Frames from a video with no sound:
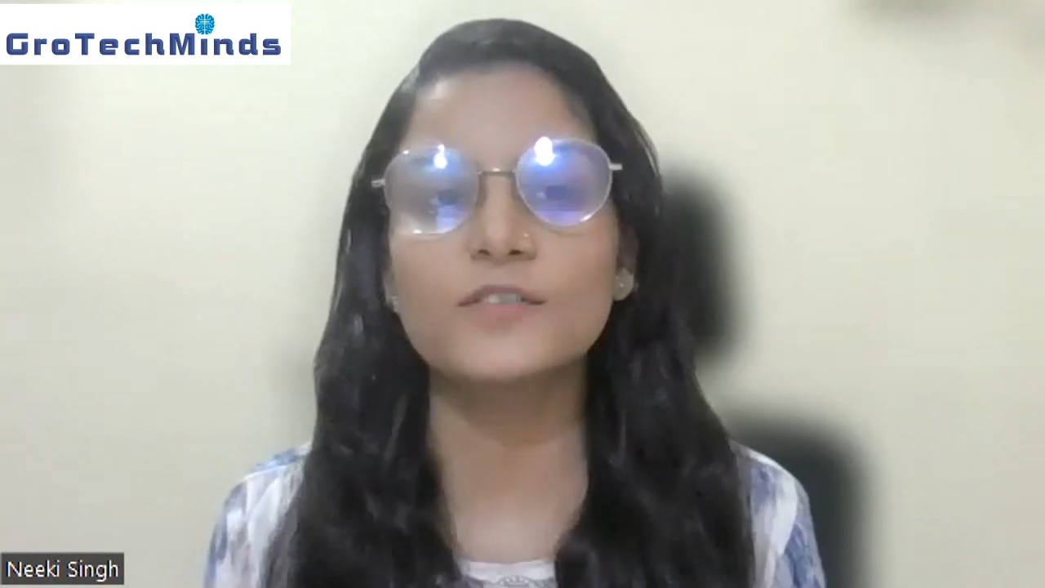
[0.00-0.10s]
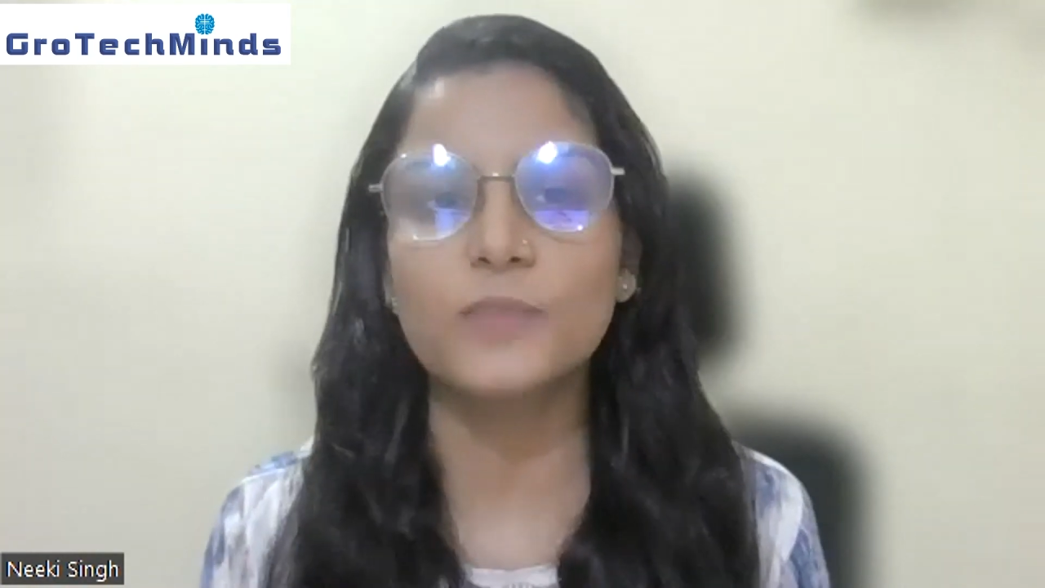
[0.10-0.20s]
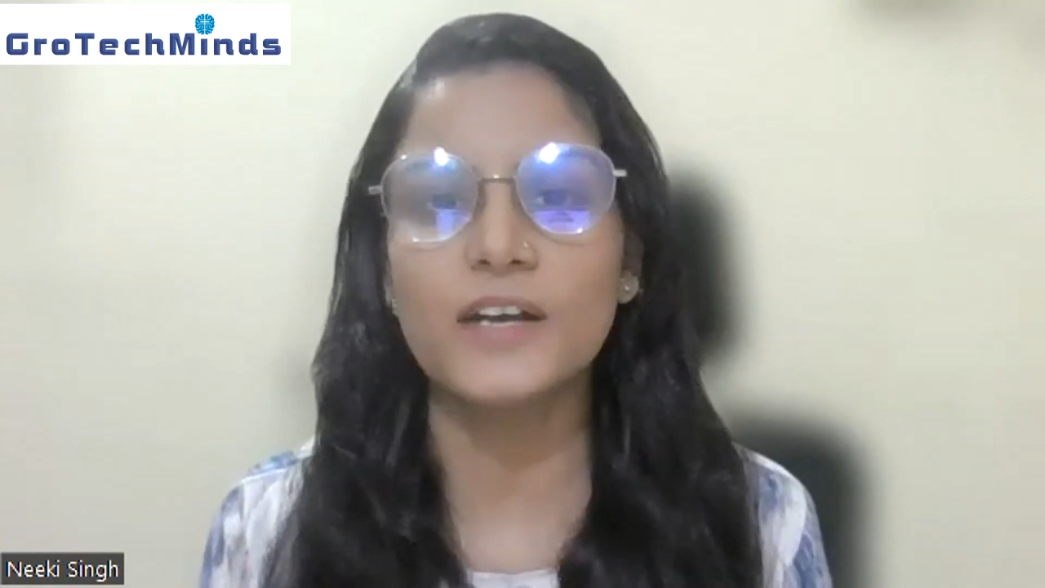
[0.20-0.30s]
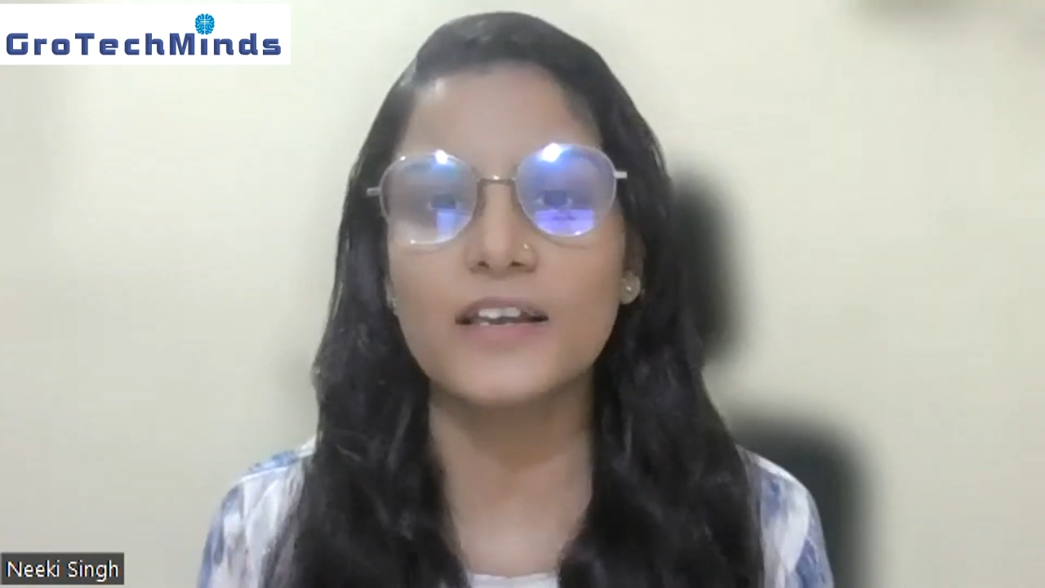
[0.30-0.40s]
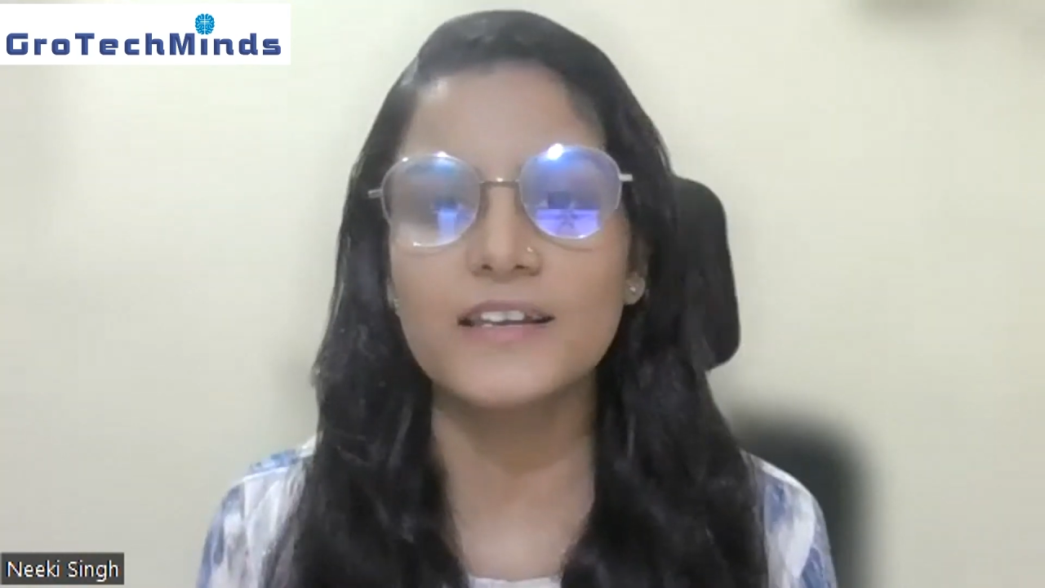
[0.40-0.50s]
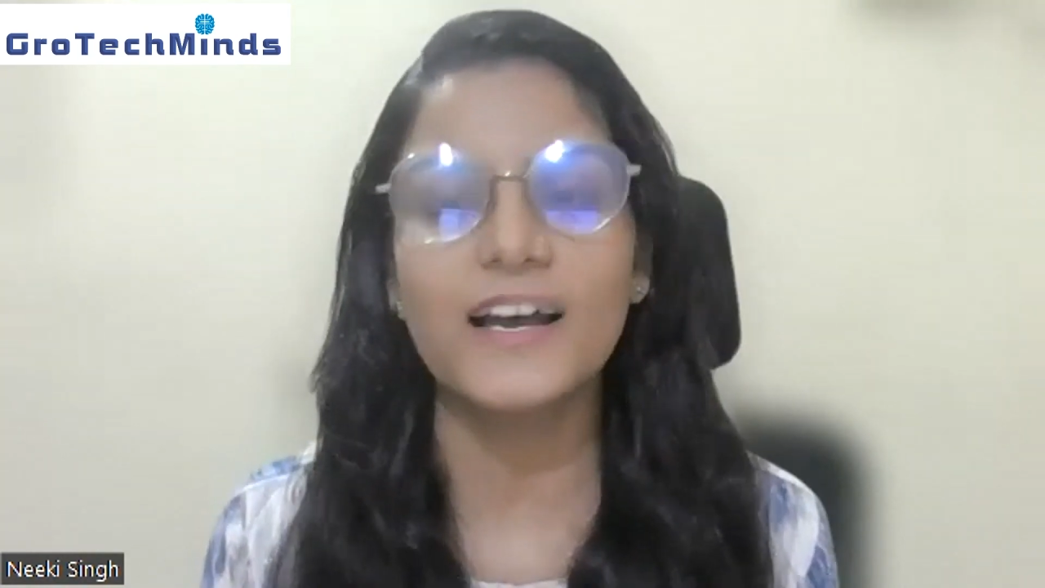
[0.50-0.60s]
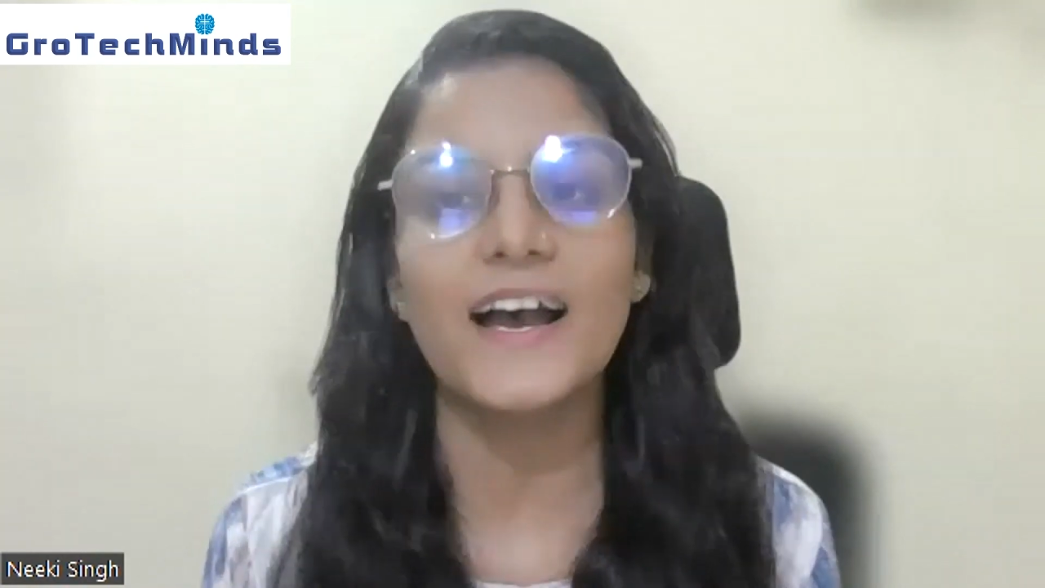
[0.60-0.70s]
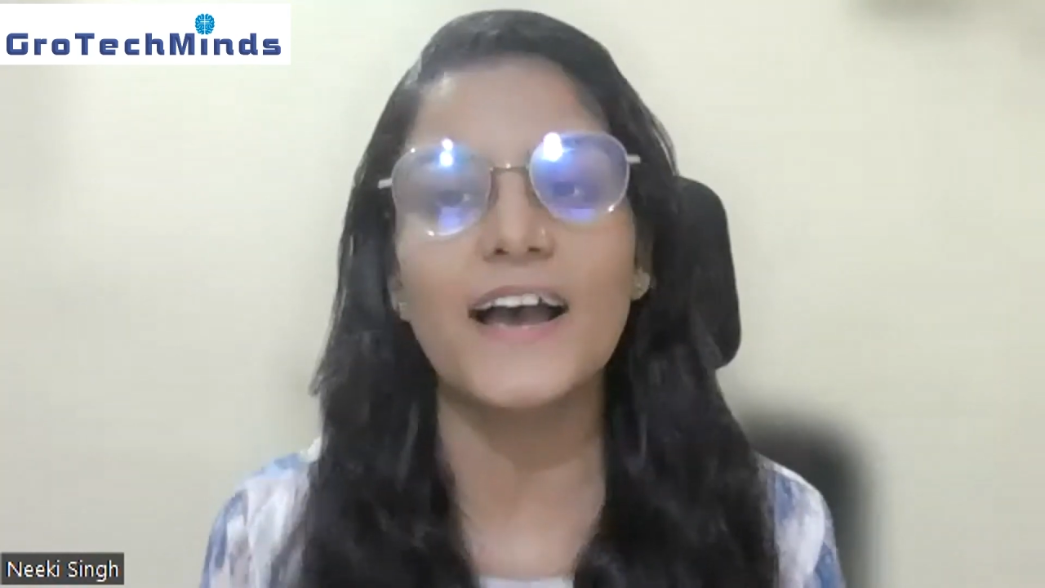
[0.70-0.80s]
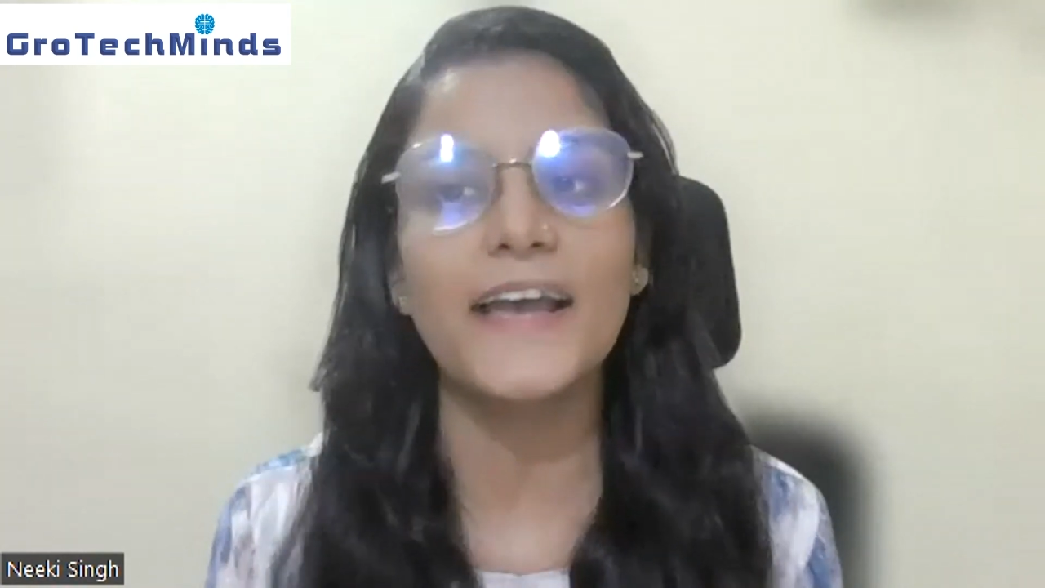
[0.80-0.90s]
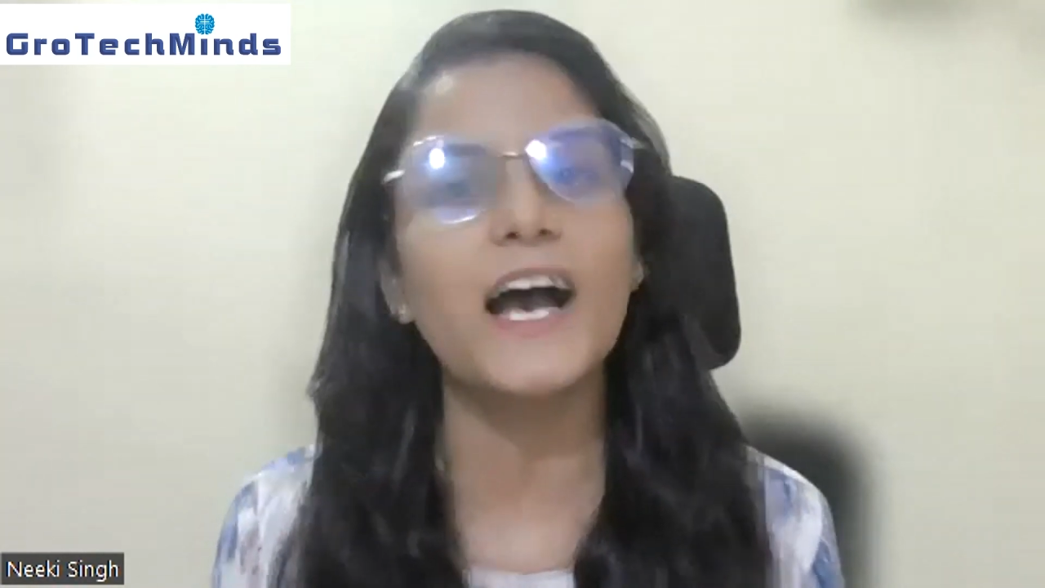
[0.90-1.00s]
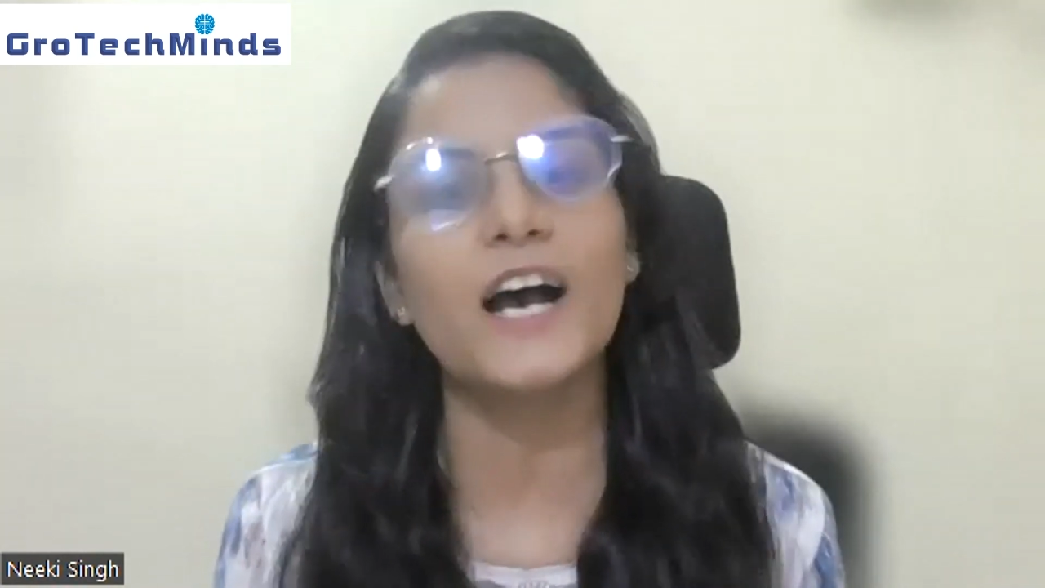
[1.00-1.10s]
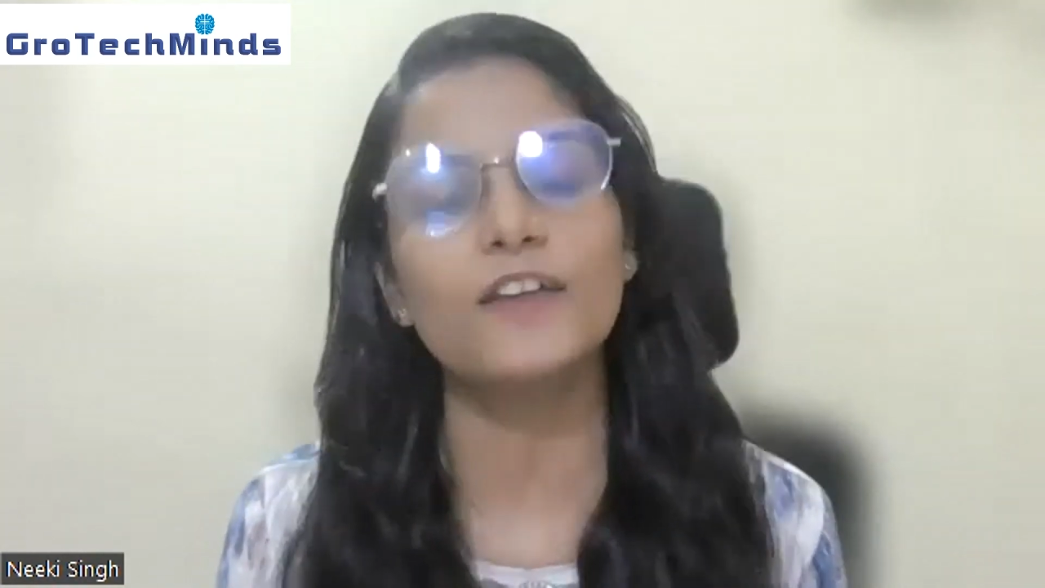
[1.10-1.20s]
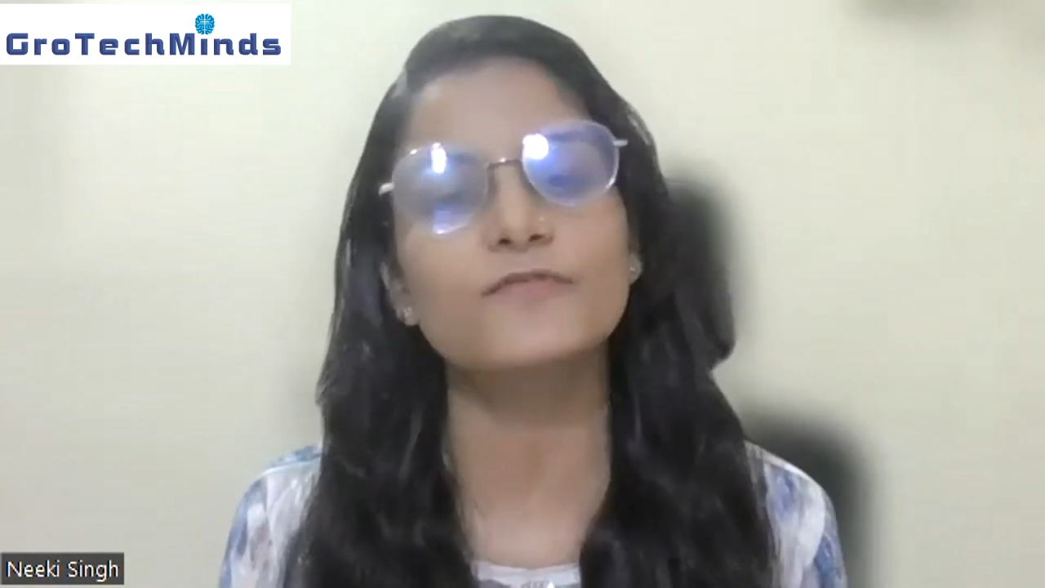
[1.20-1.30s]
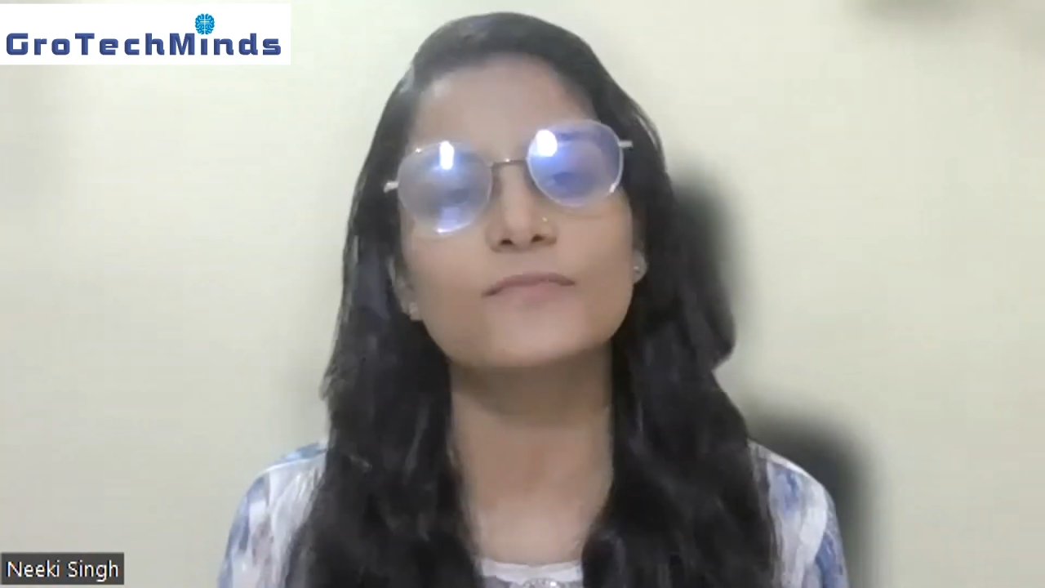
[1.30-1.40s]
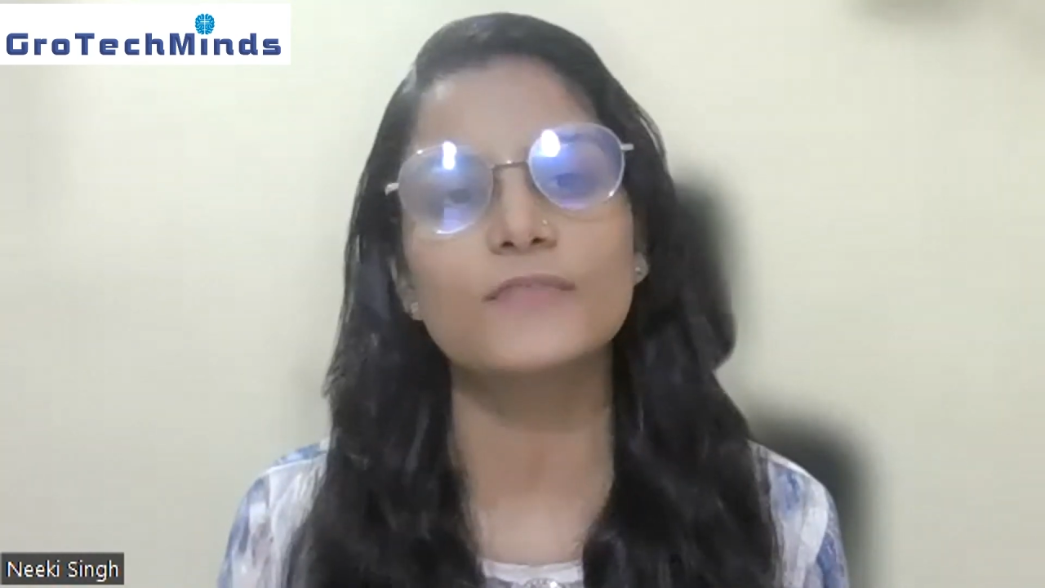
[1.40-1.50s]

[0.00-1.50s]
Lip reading: Kumari. I have